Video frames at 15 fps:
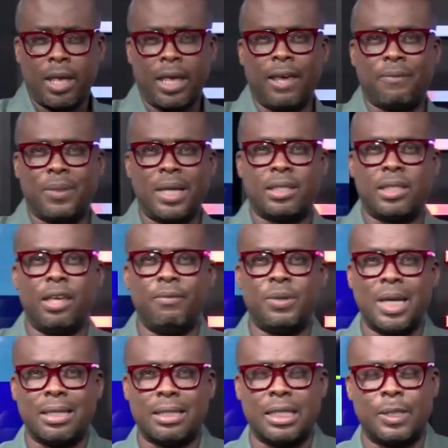If the Chief
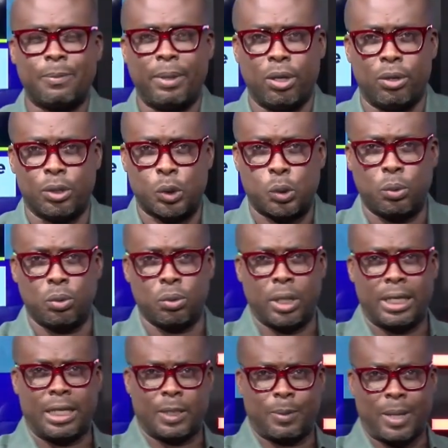Justice belongs to
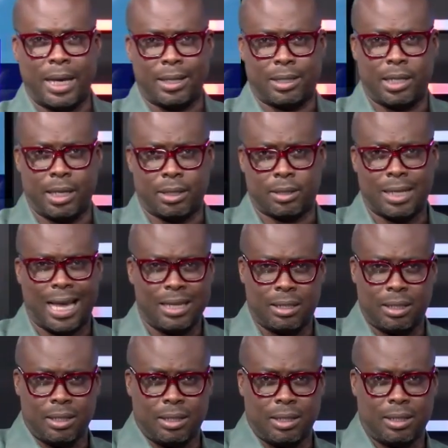a, a church,
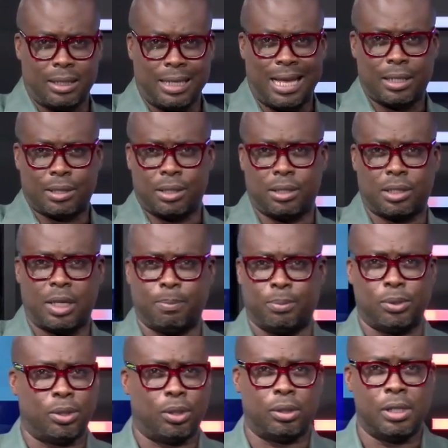ICGC, Action
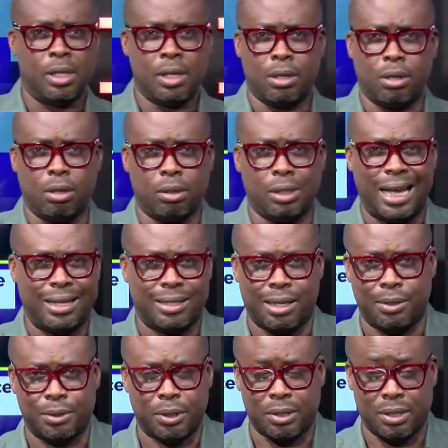Chapel, or, or
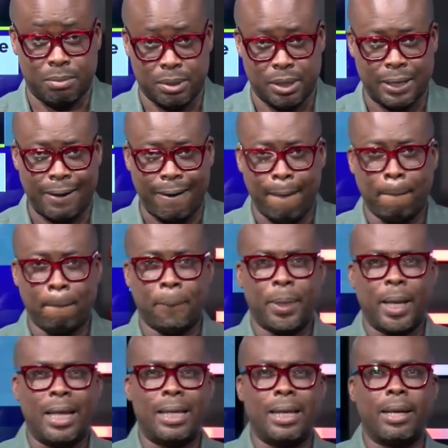Lighthouse, or something,
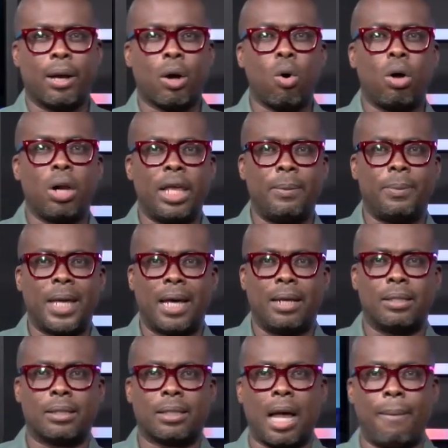and then they call him
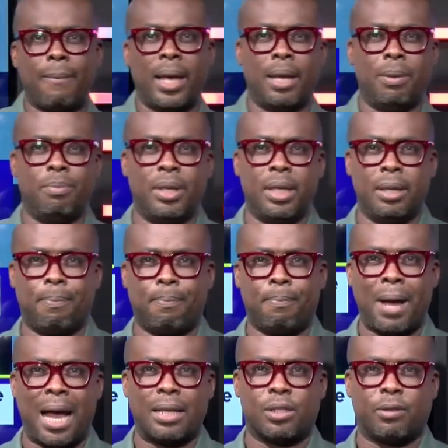that, come and be
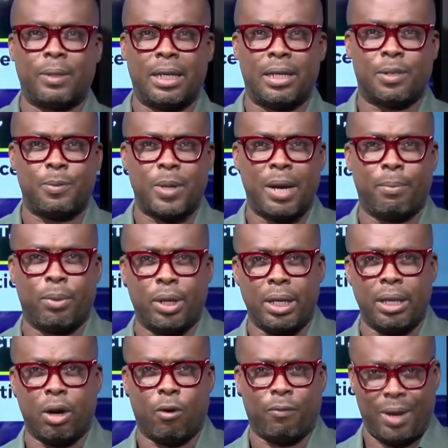part of the disciplinary
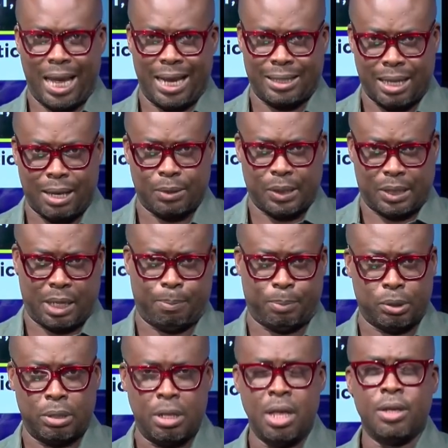body of Lighthouse
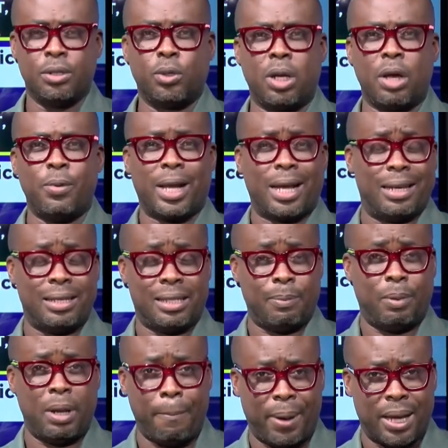Chapel so that we can
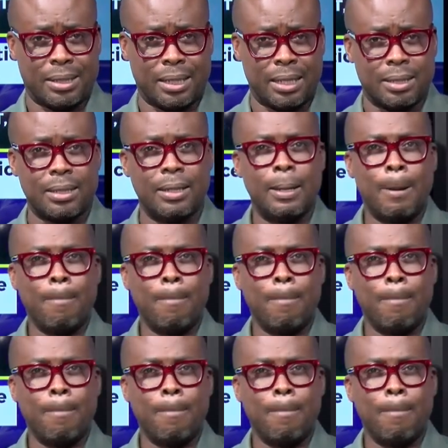discipline pastors.